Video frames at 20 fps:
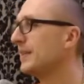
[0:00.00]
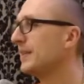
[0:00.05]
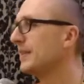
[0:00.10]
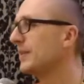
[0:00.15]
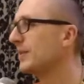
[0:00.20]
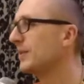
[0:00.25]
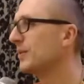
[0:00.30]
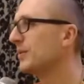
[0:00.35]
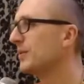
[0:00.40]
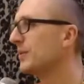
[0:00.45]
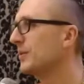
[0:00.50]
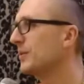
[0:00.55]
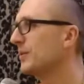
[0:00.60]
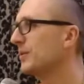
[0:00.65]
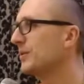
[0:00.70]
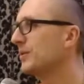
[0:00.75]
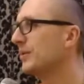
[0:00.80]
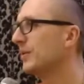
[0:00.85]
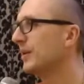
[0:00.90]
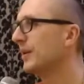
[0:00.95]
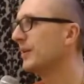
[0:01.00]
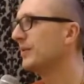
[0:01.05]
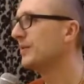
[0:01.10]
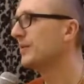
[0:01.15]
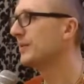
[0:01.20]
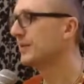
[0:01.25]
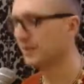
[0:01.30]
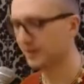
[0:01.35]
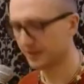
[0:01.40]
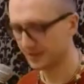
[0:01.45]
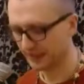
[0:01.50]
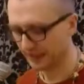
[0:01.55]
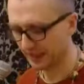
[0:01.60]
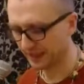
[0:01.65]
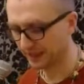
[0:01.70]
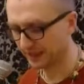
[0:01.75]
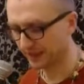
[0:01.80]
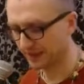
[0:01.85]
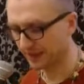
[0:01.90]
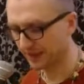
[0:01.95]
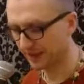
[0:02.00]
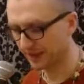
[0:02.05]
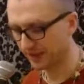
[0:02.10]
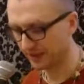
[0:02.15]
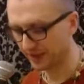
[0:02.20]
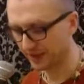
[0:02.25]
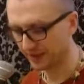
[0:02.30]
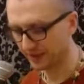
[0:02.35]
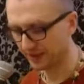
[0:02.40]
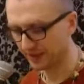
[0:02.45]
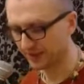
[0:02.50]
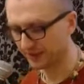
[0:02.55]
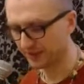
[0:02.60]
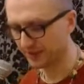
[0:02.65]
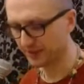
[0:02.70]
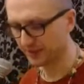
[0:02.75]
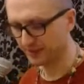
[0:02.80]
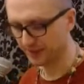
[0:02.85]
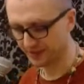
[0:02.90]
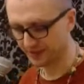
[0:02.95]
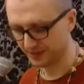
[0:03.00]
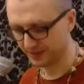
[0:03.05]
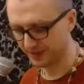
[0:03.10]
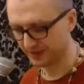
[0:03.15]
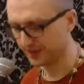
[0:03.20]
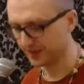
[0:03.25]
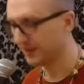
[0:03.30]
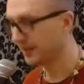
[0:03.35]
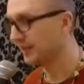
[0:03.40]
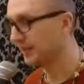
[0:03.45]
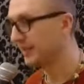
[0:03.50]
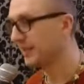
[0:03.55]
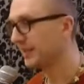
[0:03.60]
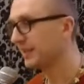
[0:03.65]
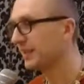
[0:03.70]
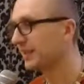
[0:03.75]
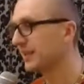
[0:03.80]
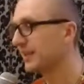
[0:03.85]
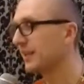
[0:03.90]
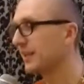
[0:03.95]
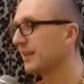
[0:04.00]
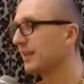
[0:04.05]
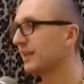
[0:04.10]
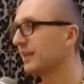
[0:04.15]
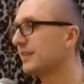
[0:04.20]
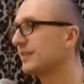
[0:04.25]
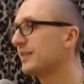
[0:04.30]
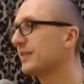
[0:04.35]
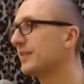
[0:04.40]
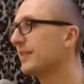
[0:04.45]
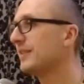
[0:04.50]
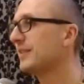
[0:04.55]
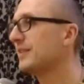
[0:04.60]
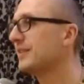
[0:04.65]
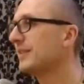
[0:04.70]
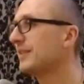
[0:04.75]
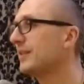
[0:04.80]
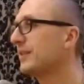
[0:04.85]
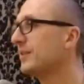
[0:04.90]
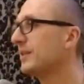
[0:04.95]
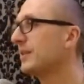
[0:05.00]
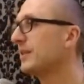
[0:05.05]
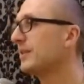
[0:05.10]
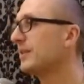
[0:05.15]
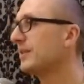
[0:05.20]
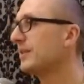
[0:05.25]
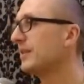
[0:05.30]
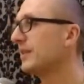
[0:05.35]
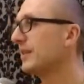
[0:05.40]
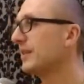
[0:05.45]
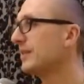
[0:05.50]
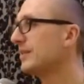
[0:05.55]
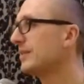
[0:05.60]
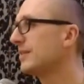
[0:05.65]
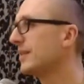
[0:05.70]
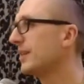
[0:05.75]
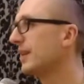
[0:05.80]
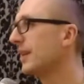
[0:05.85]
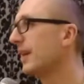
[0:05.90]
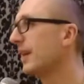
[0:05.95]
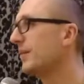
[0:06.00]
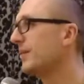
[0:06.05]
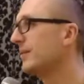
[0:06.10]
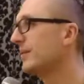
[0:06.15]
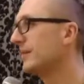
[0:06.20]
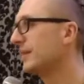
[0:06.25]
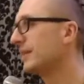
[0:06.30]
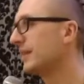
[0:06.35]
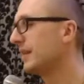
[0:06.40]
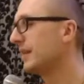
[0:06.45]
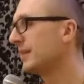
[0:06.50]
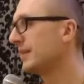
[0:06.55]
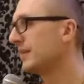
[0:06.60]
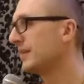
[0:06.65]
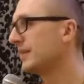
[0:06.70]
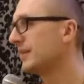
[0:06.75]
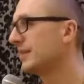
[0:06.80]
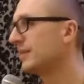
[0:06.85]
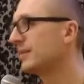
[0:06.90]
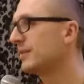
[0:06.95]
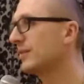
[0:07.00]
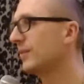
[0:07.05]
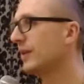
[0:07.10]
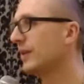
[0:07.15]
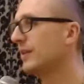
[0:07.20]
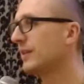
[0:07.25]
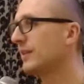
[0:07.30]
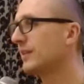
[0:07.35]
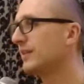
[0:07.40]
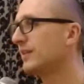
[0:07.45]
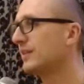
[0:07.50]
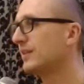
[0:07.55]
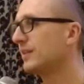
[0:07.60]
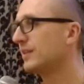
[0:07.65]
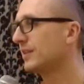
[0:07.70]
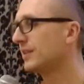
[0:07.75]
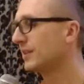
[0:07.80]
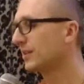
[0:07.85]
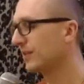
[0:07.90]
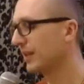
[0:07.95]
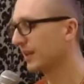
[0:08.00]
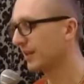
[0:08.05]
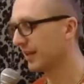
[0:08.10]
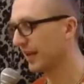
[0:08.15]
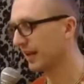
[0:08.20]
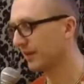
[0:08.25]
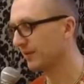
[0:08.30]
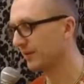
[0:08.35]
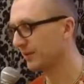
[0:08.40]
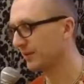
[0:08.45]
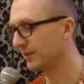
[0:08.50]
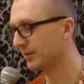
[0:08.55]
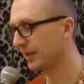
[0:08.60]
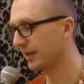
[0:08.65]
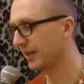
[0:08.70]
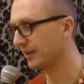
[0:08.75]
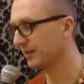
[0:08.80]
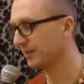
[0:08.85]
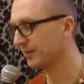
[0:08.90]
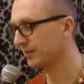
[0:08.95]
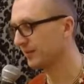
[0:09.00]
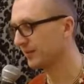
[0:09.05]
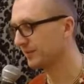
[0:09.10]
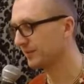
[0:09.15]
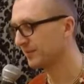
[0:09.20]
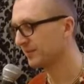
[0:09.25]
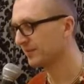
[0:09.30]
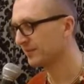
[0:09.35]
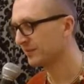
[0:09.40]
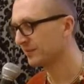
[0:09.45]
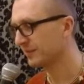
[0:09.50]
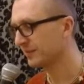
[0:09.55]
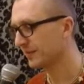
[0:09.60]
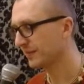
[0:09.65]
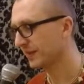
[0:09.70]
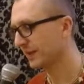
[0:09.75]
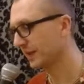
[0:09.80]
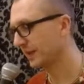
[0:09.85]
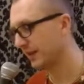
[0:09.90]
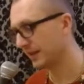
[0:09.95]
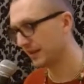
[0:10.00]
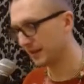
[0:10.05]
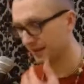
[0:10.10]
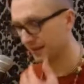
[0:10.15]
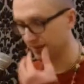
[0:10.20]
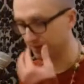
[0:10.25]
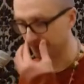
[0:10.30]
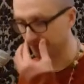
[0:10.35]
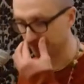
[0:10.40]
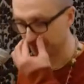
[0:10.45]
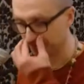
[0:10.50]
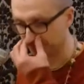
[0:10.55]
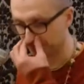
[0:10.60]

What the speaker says: used to live, and there are like a few, I guess, kings and queens still left, and it is still quite lavish life. Uh,